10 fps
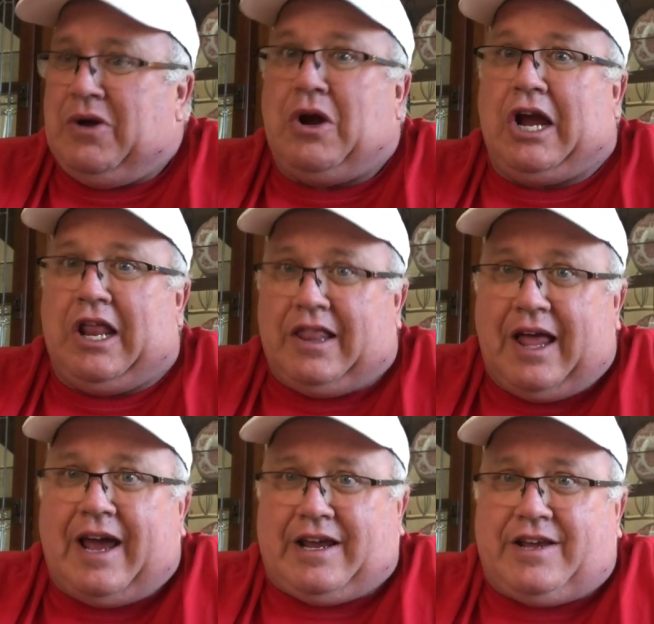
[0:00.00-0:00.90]

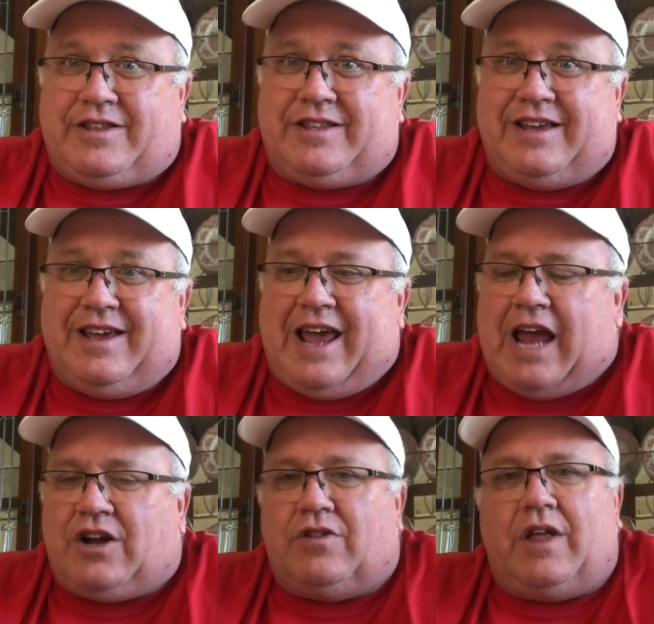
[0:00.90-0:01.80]
Goliath.
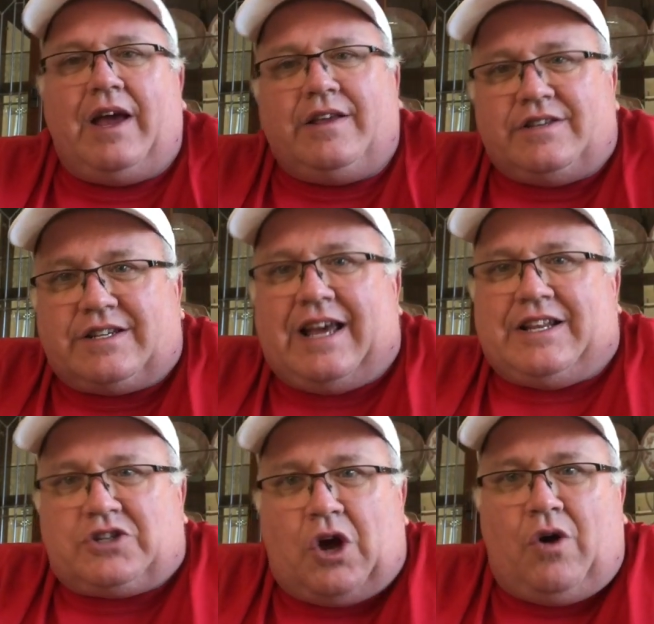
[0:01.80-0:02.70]
And Goliath is kind
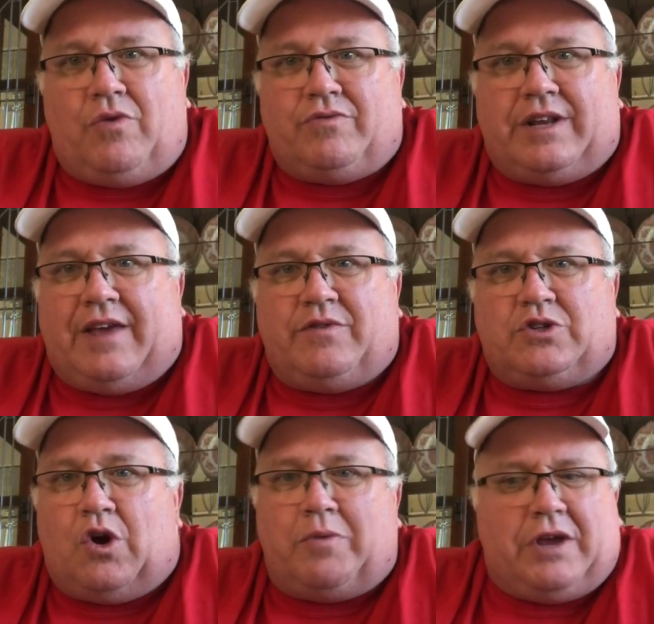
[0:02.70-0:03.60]
of taunting David's
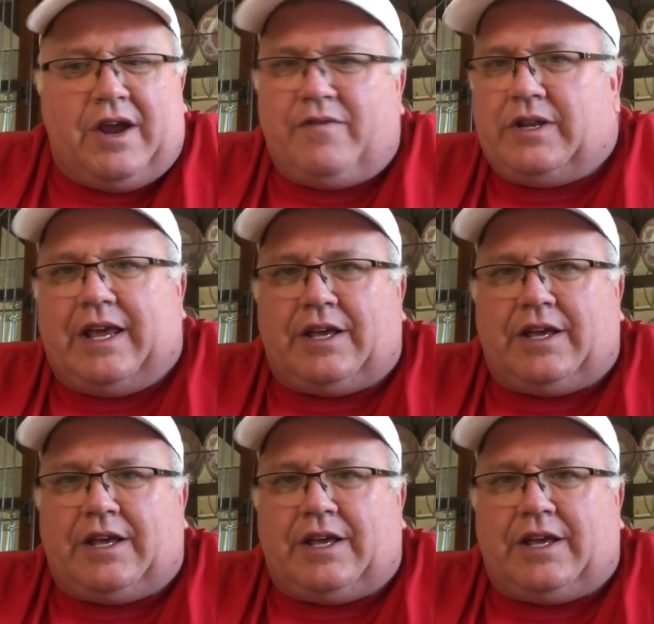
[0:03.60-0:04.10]
army every day.